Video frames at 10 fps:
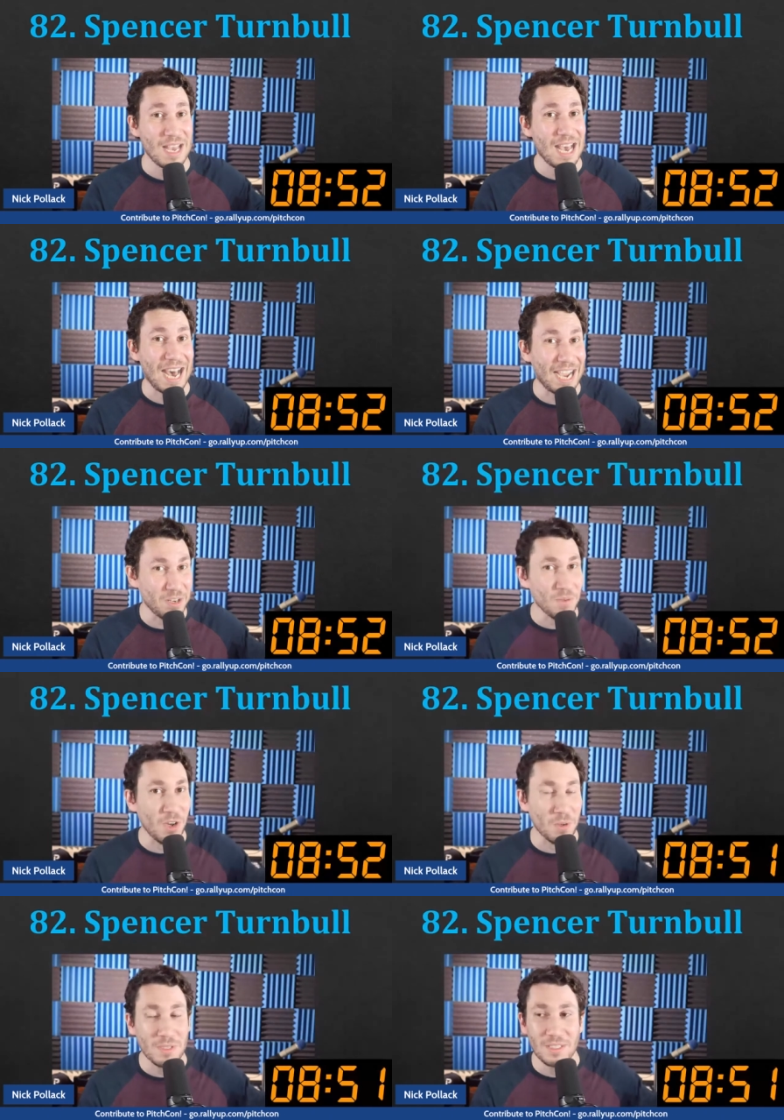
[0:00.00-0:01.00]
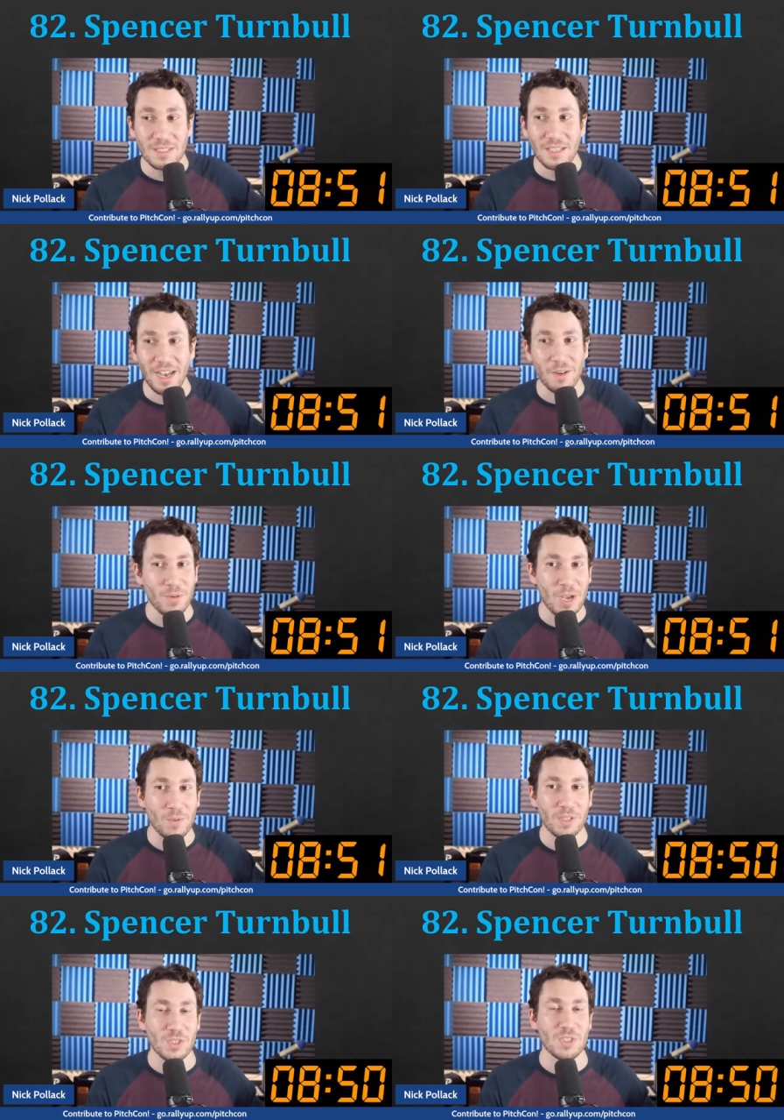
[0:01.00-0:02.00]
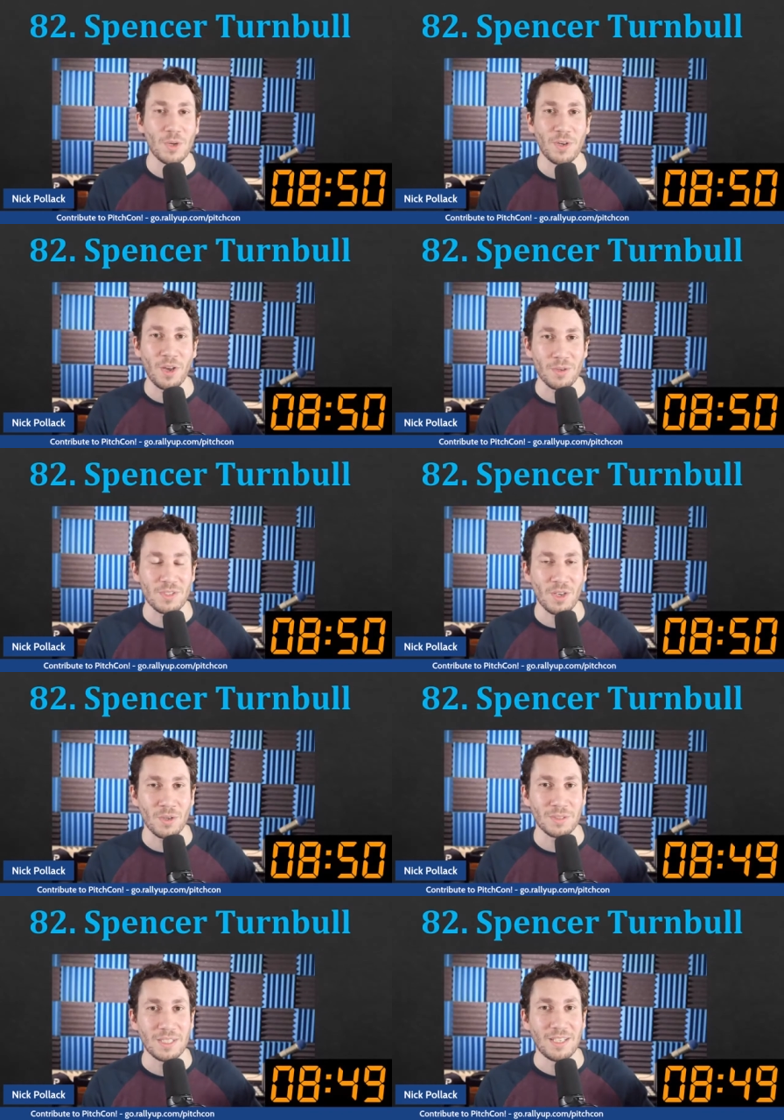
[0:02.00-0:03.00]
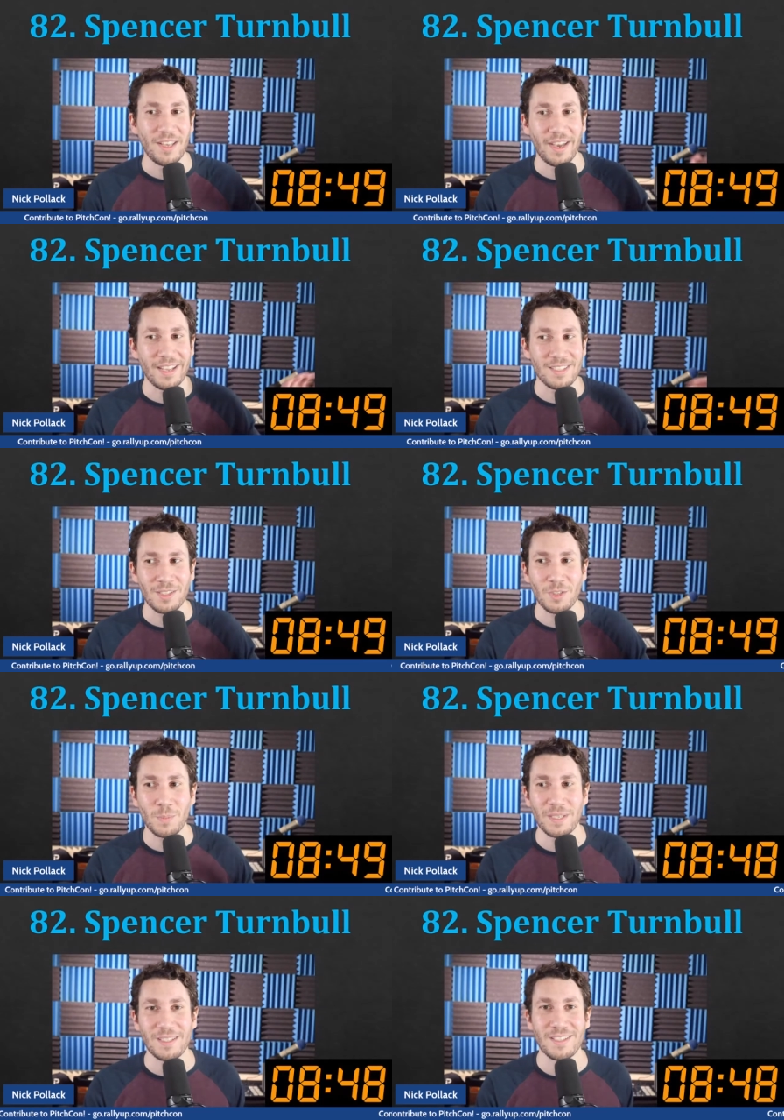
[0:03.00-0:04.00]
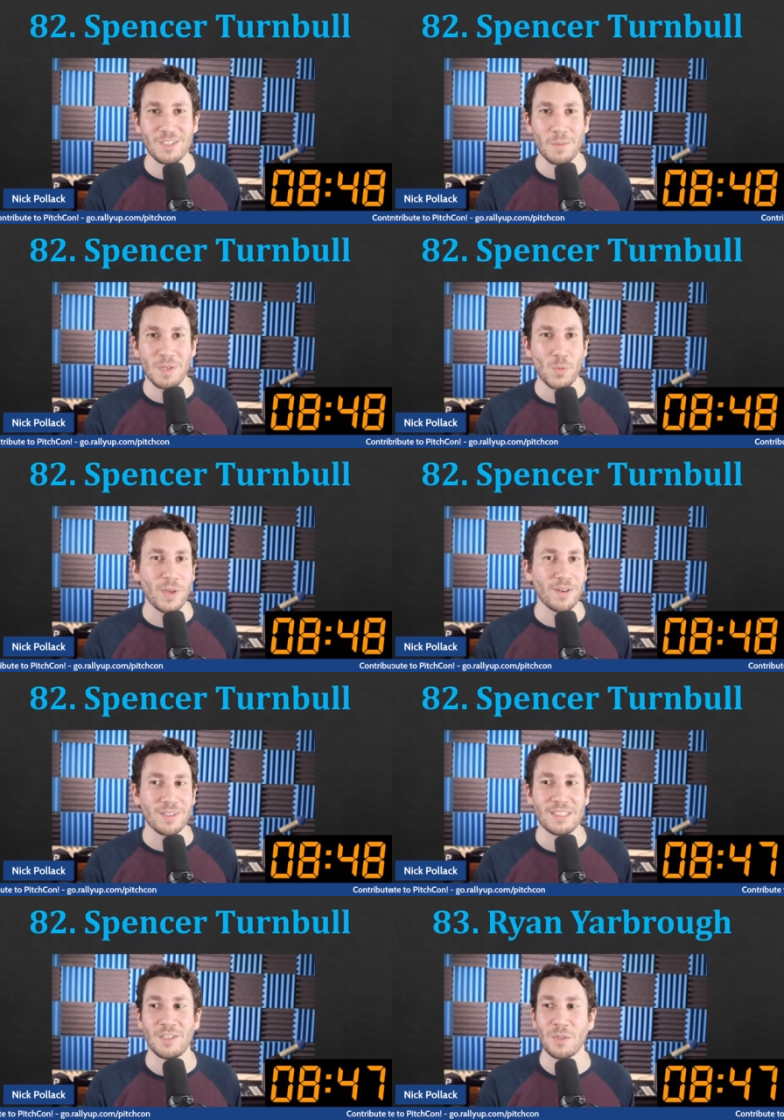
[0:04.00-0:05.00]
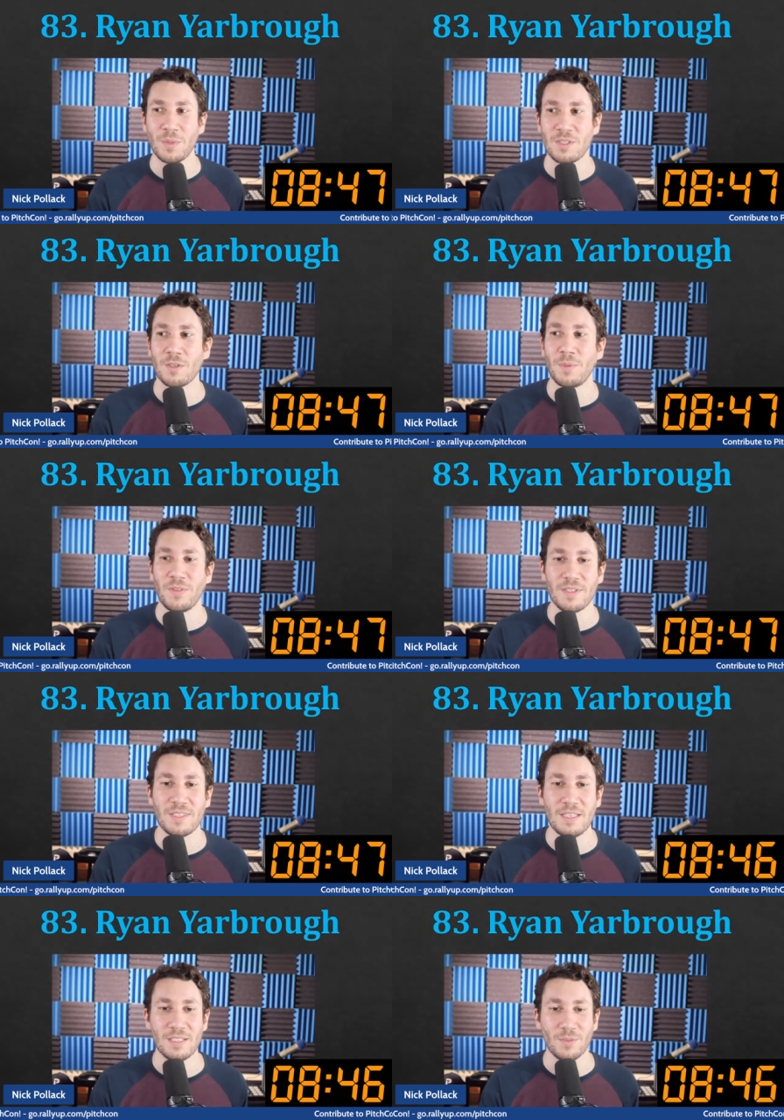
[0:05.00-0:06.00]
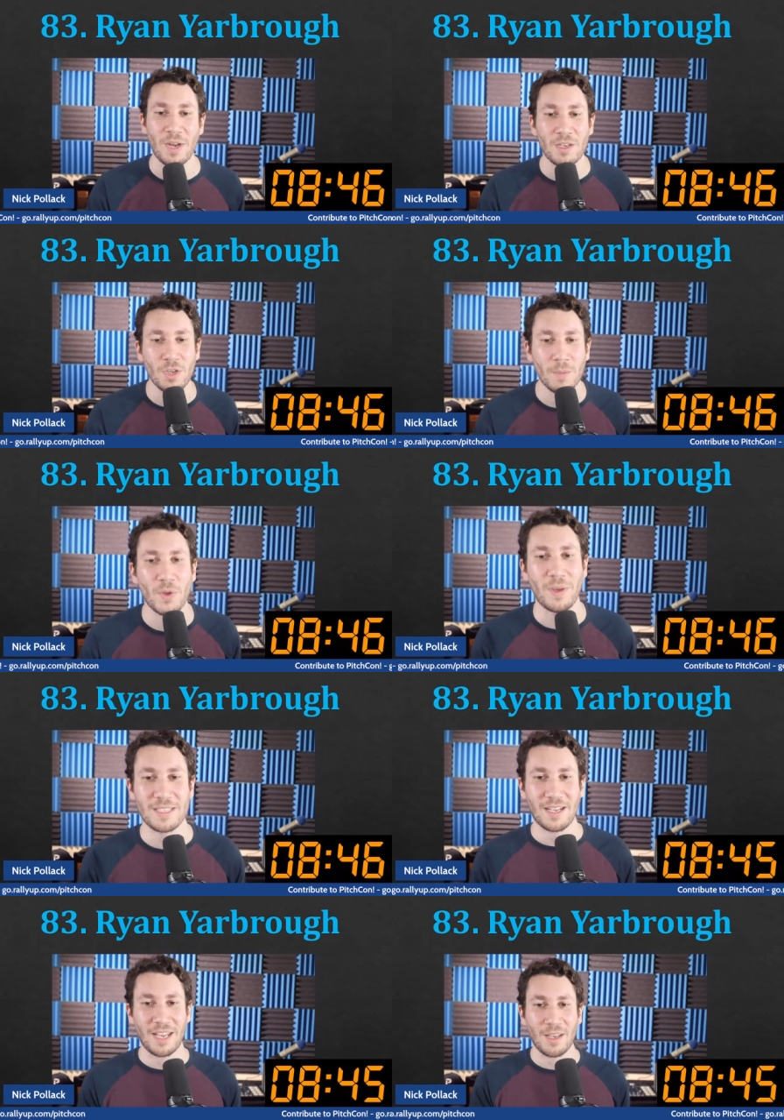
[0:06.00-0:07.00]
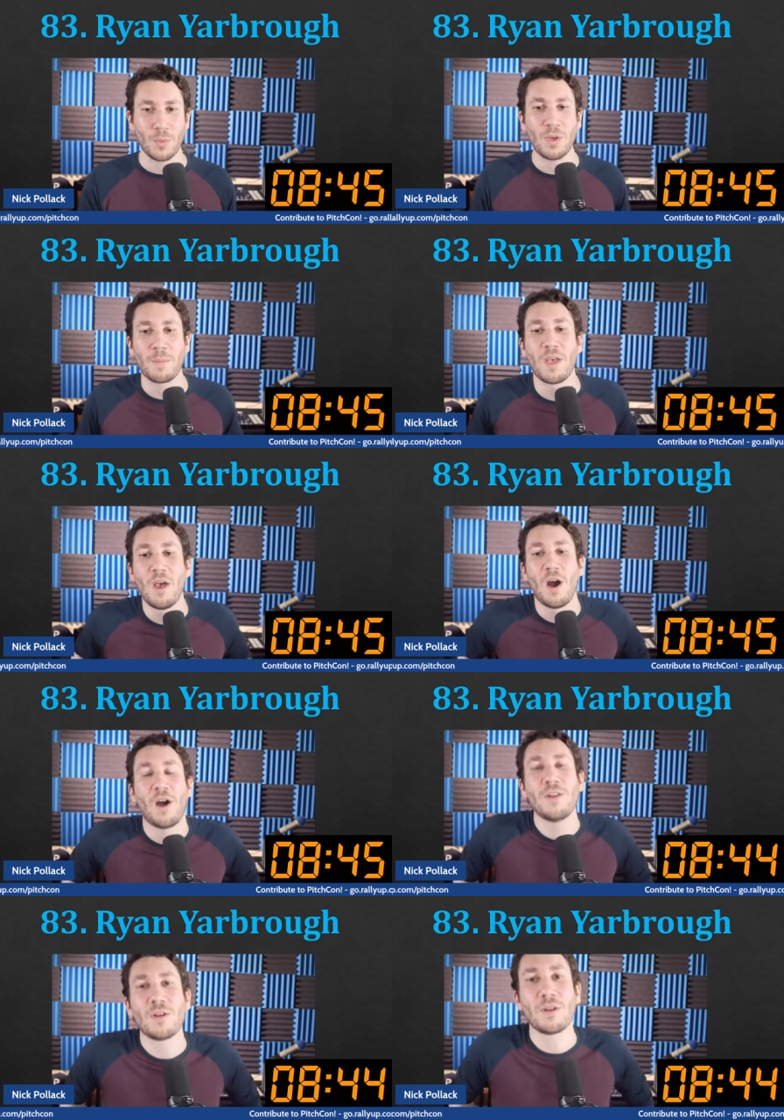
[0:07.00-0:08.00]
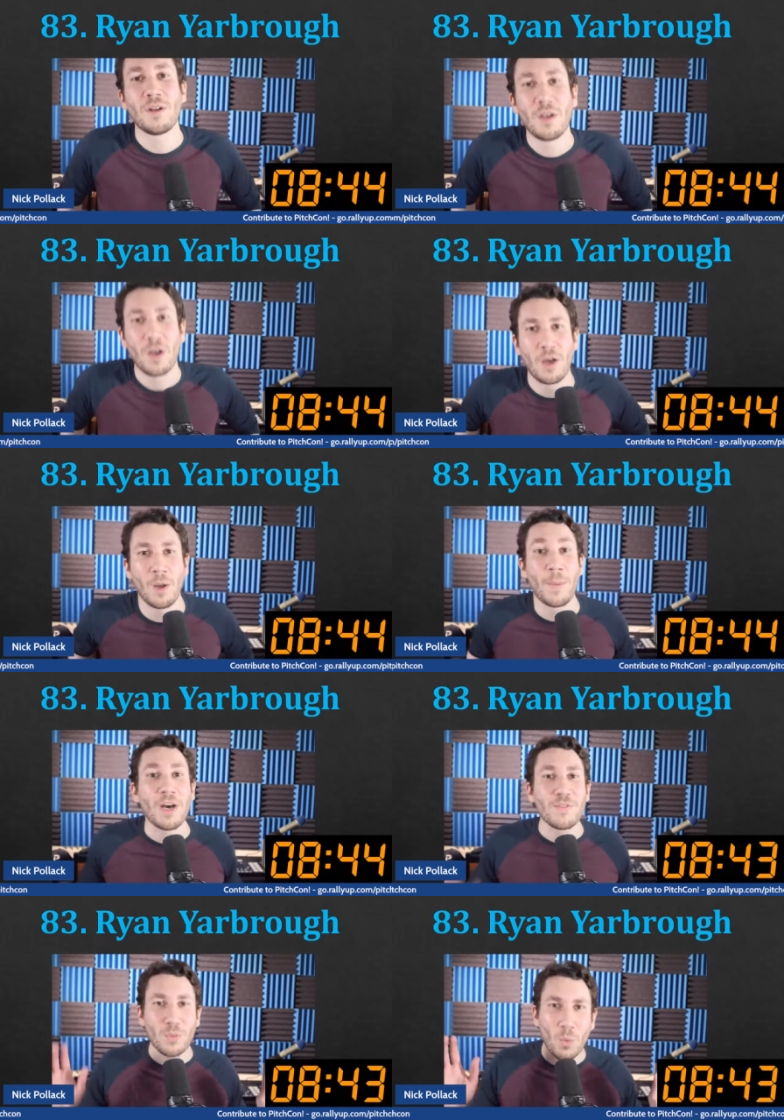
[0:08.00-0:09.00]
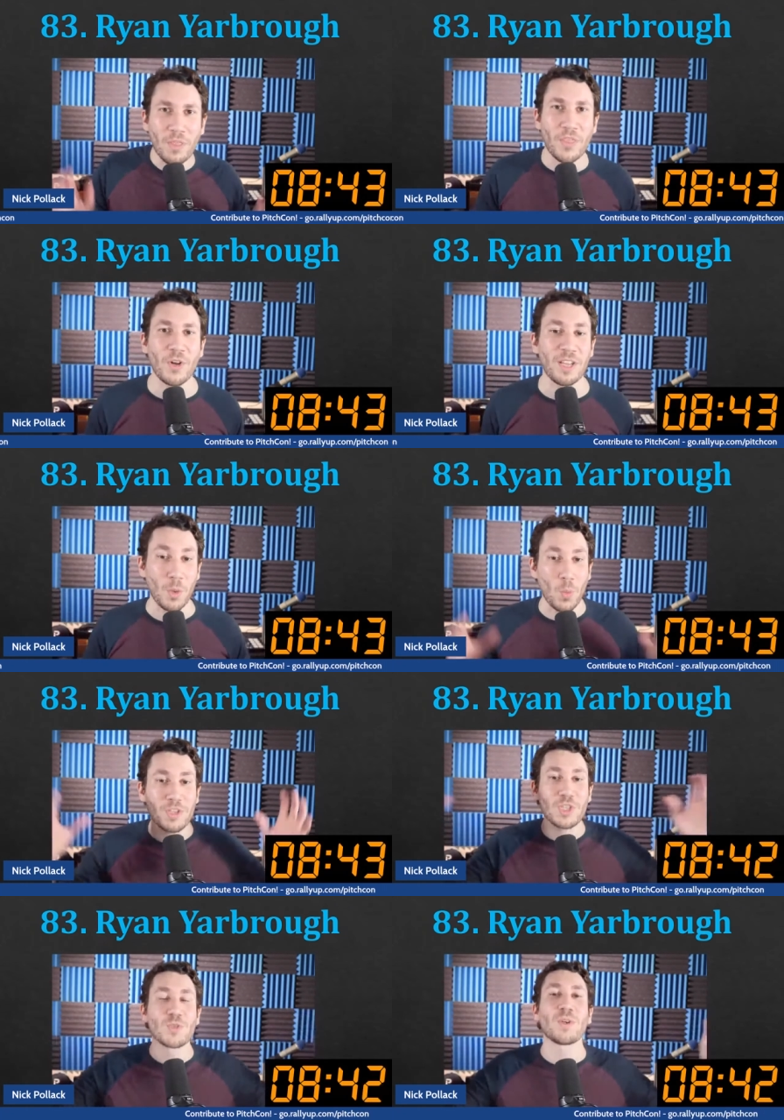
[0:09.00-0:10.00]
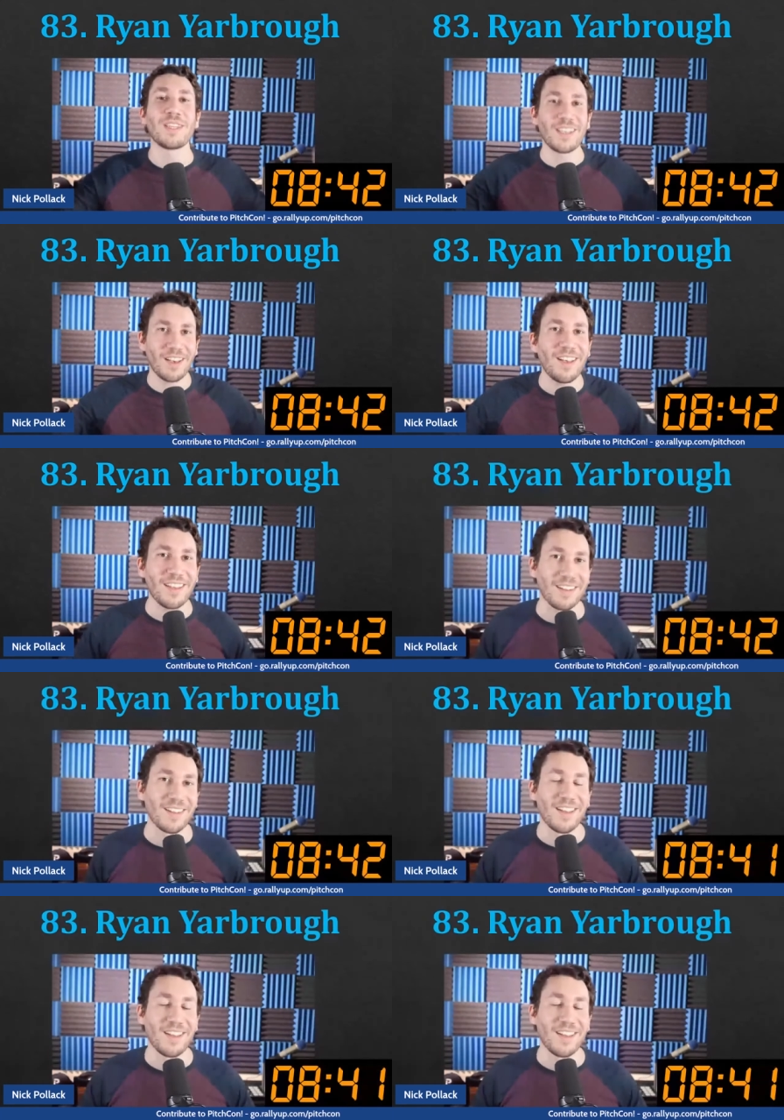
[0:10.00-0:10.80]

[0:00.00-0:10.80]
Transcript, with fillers: I don't know. I, I really just don't know. So uh, it's a little bit, it's going to be weird dealing with Turnbull this season. Ryan Yarbrough has not had a whip under above 130, which is really good.